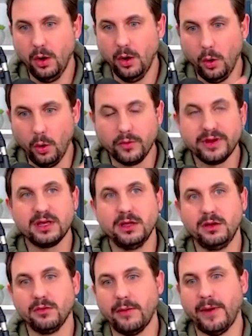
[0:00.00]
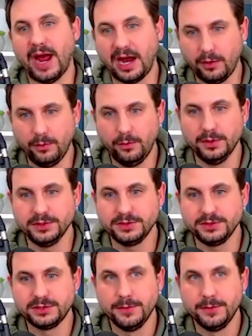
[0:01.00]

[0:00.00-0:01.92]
or it can grow outwards.